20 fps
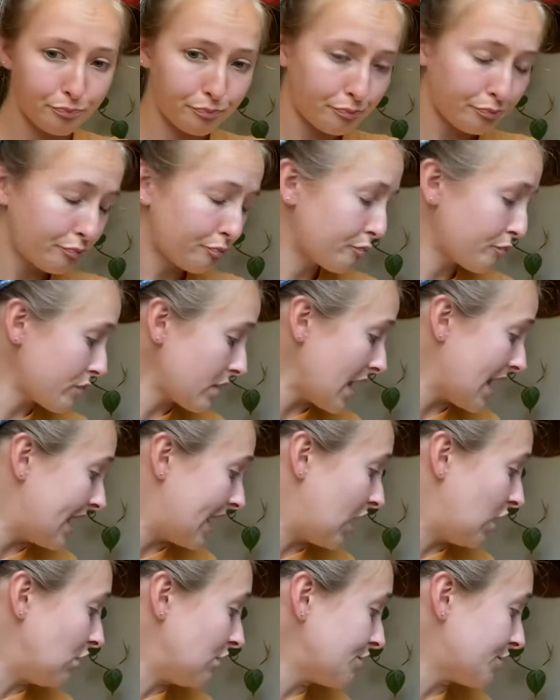And I
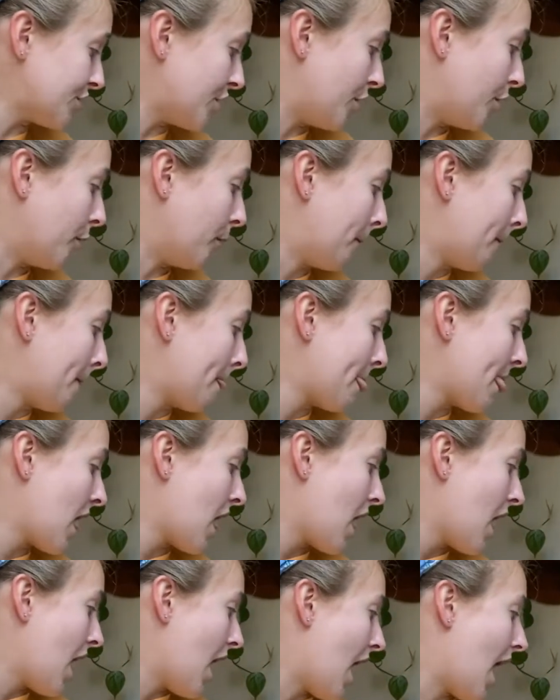also,
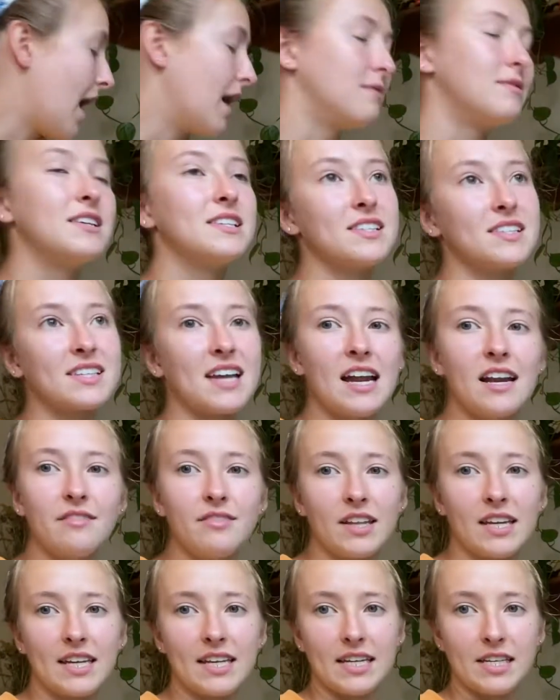this is kind of
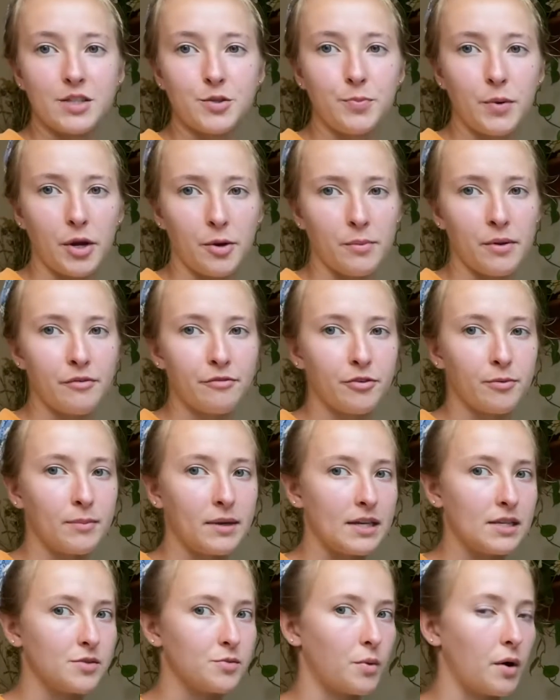like an experiment for me
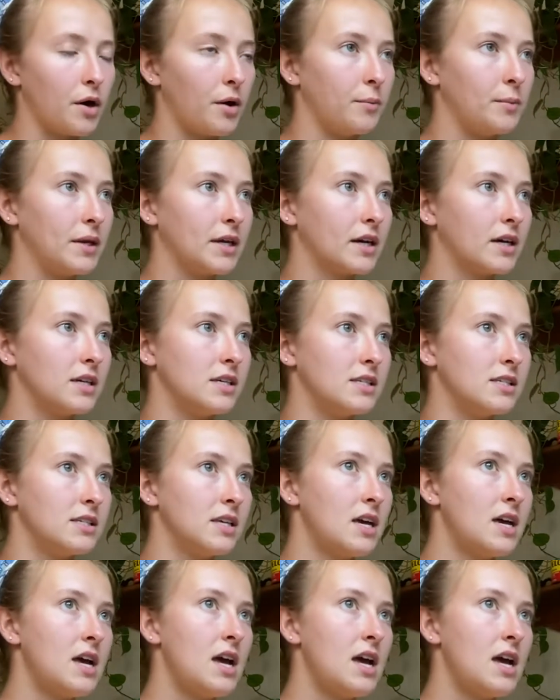as well, because